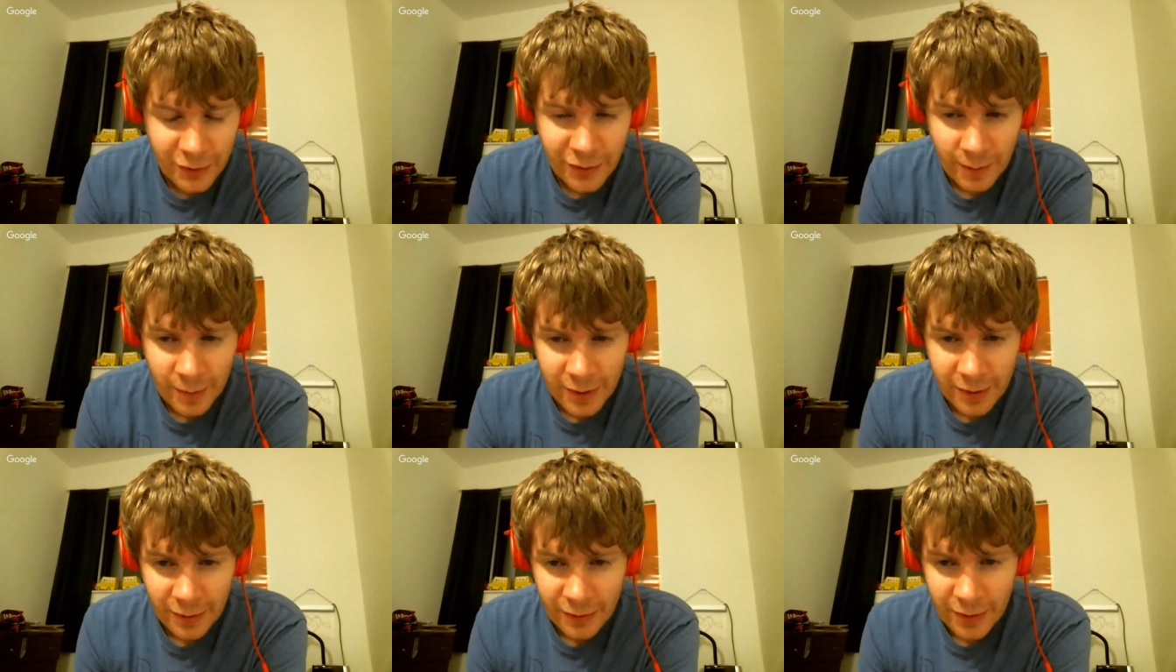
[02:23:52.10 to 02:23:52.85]
here's
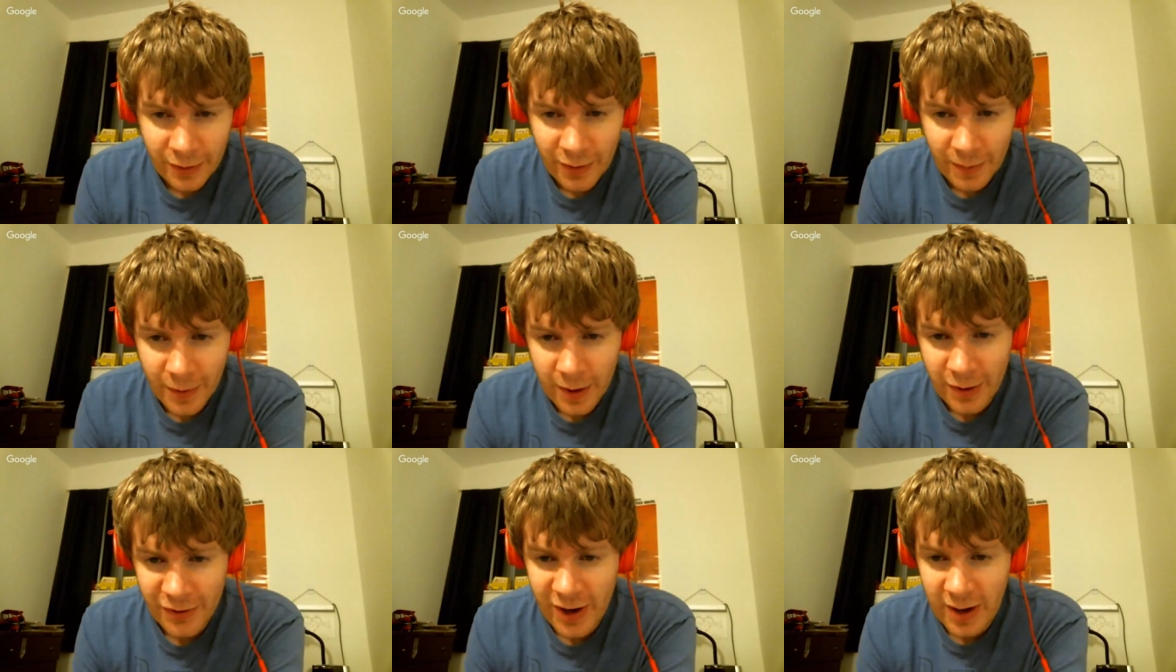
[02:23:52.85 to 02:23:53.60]
somebody that says
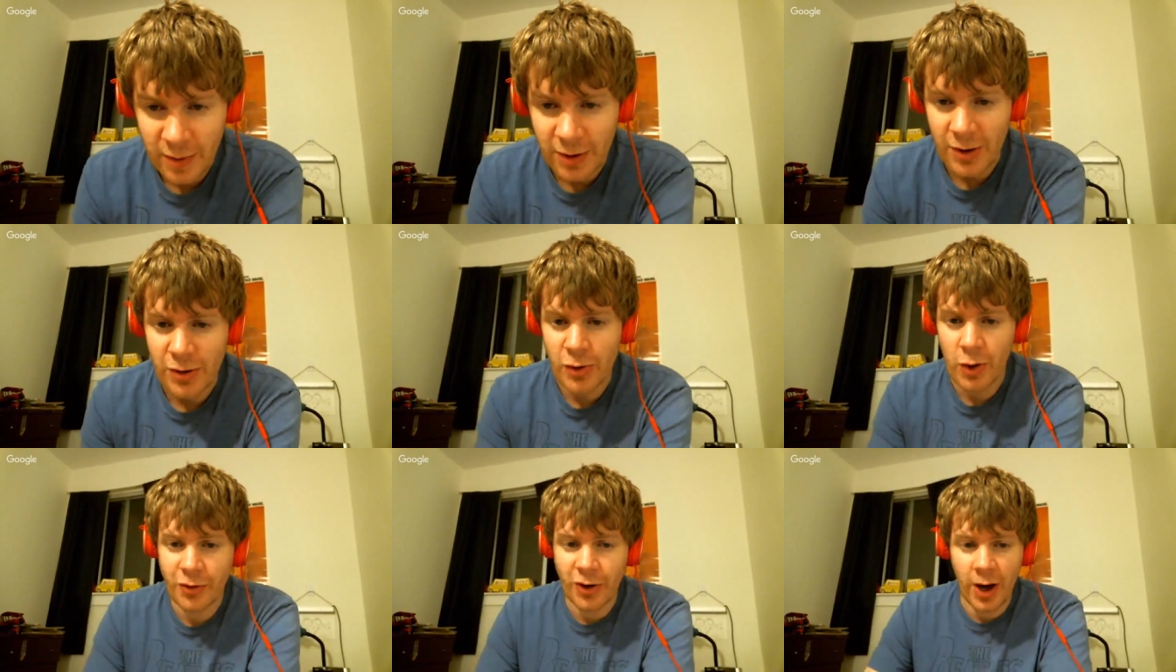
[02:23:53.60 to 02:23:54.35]
something in a statement in the
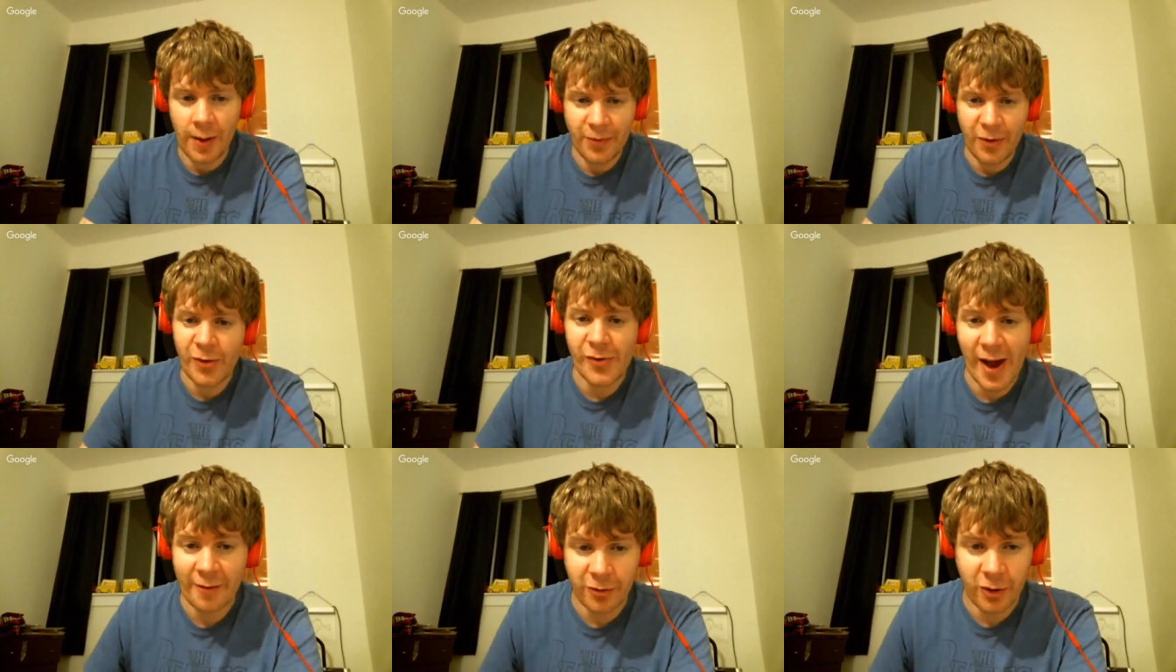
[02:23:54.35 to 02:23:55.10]
New York Times.
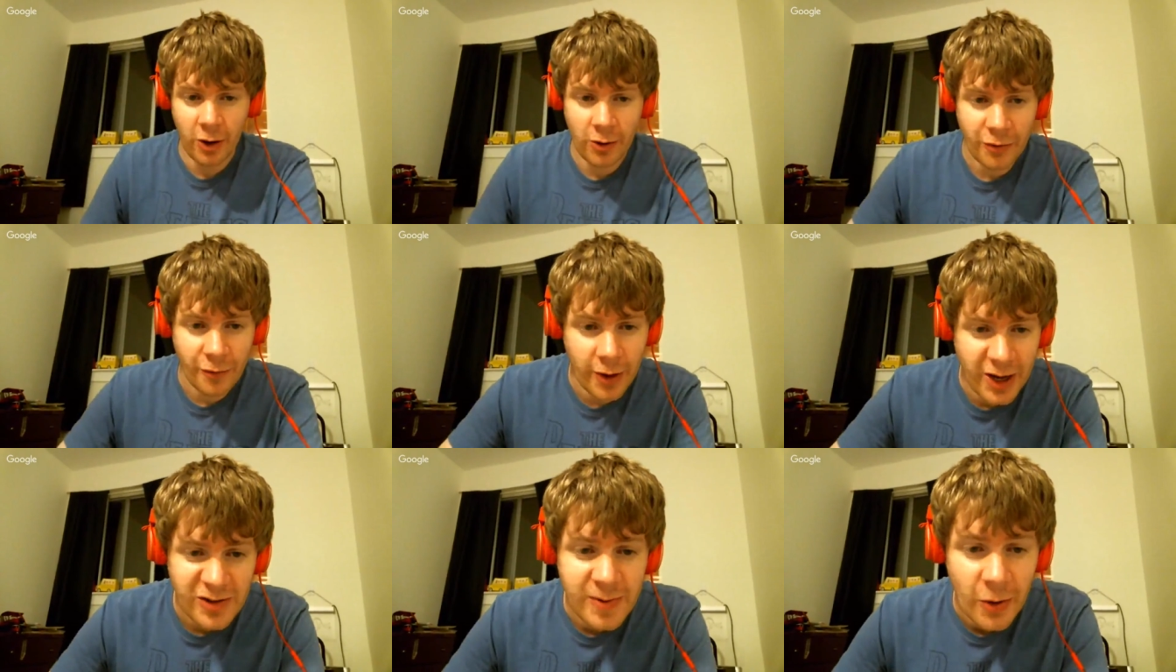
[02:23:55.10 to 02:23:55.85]
This is after
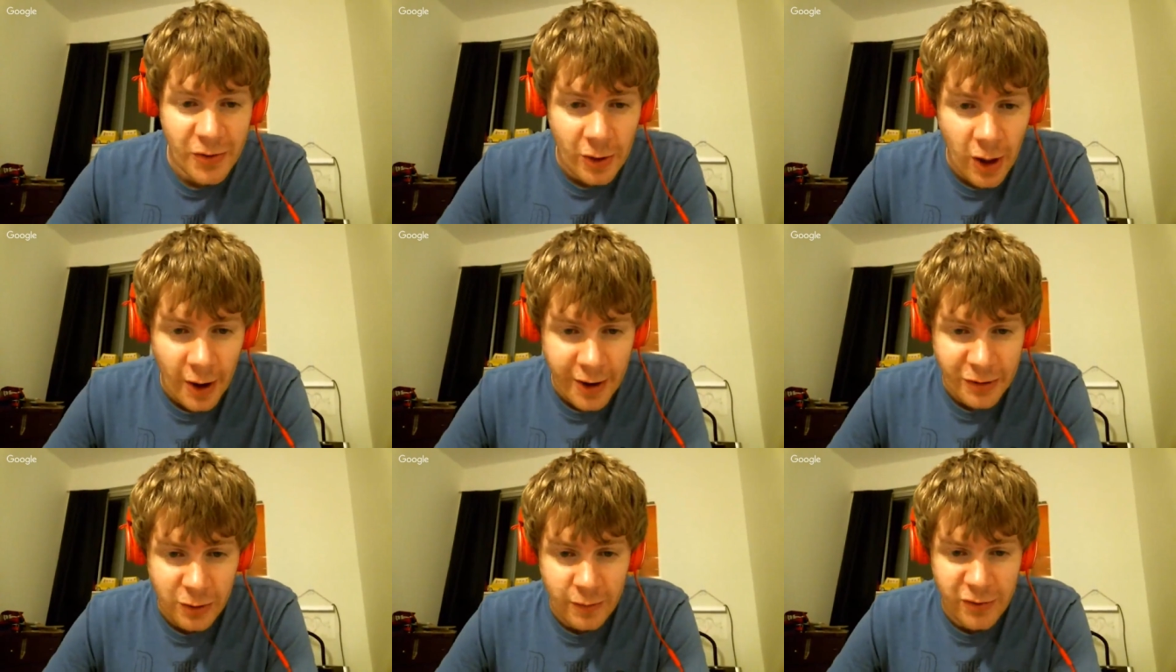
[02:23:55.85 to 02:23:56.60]
Charlottesville. HBO has a long
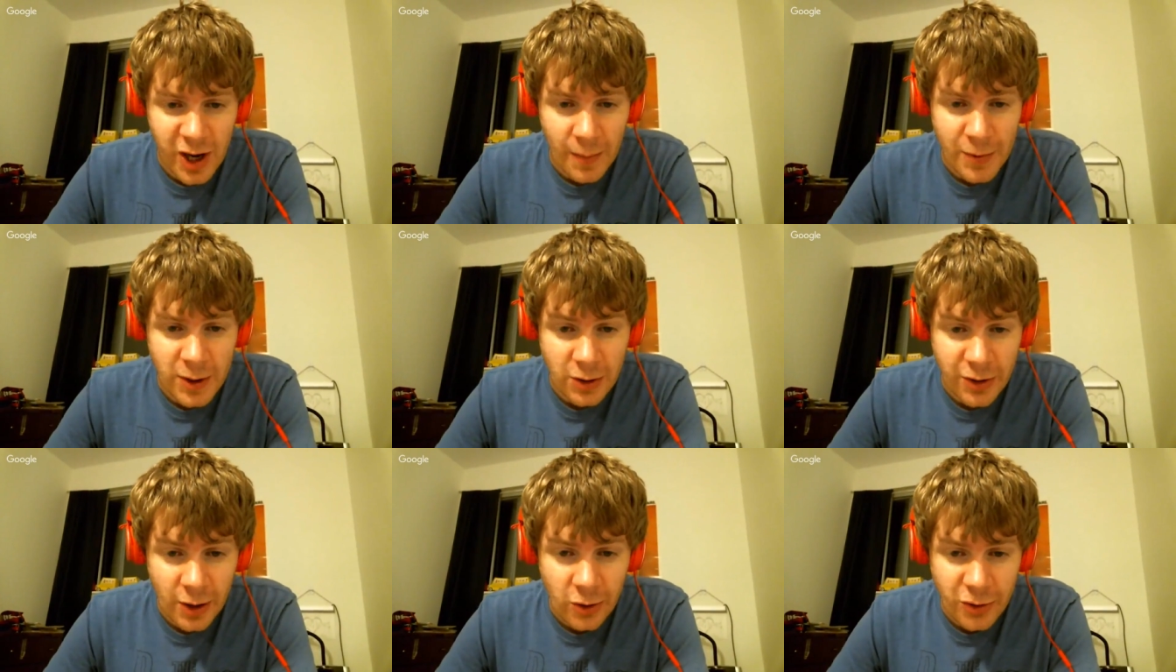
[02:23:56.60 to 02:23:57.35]
history of championing
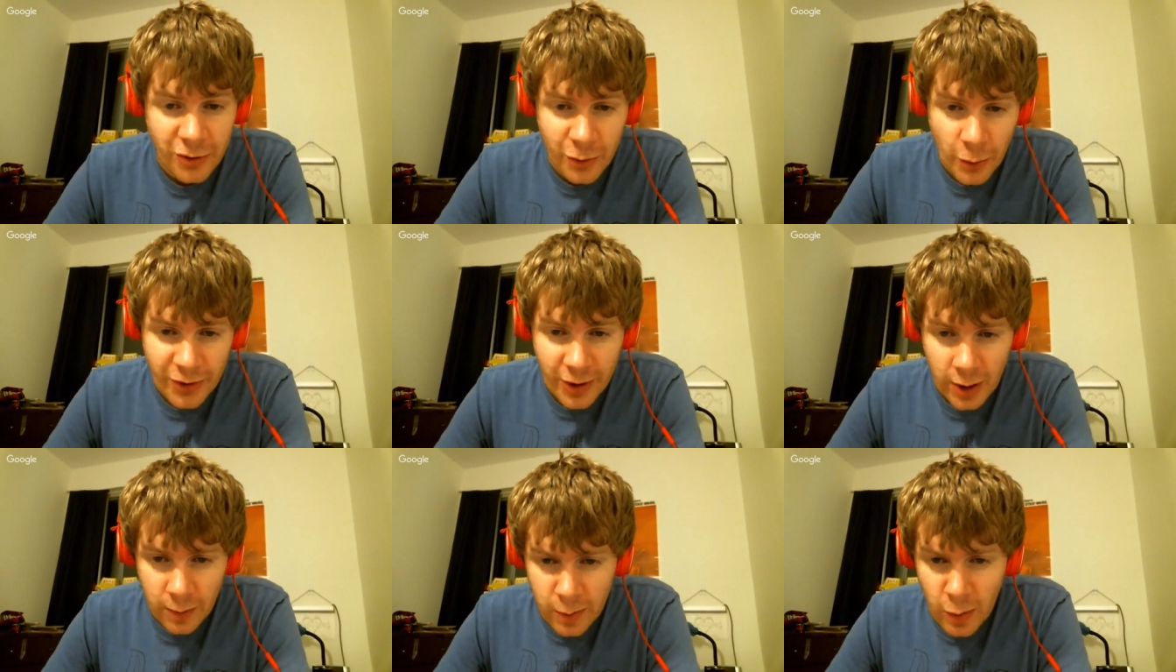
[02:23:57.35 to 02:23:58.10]
intelligent
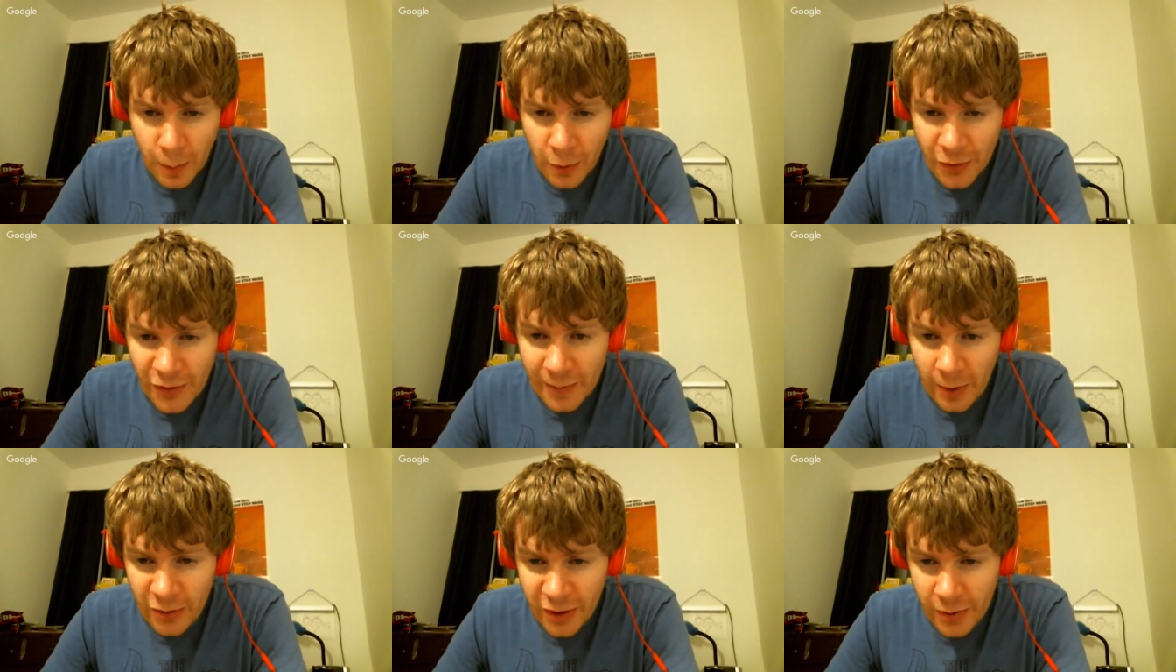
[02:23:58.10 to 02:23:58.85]
storytelling. We will approach this
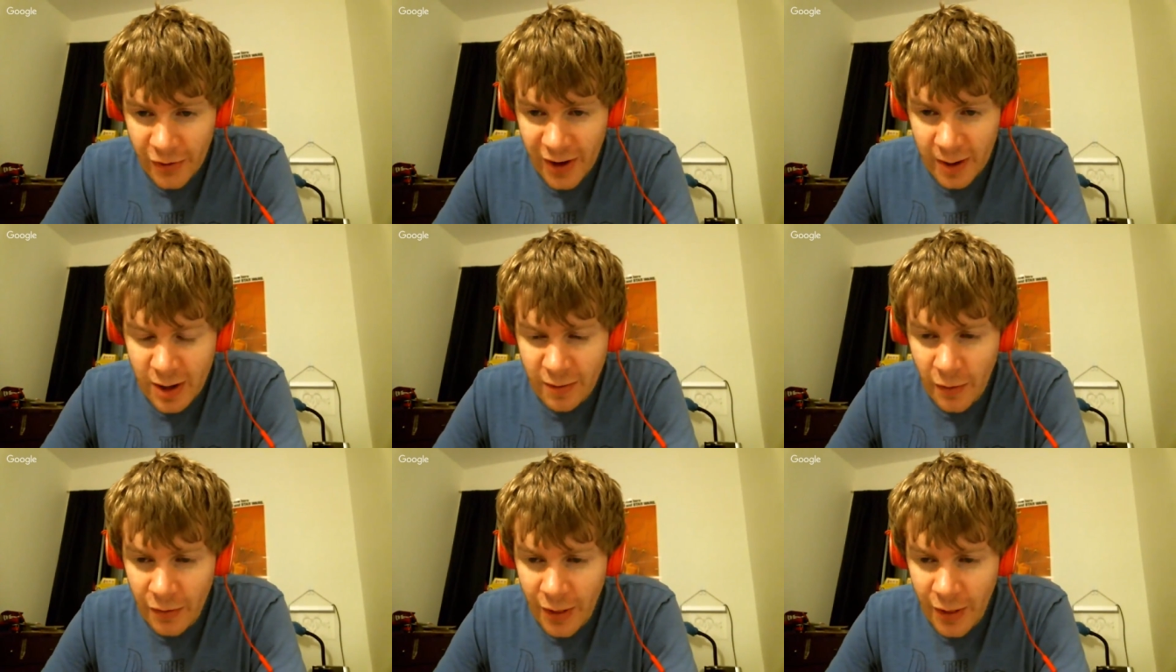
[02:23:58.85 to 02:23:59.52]
project with the same level of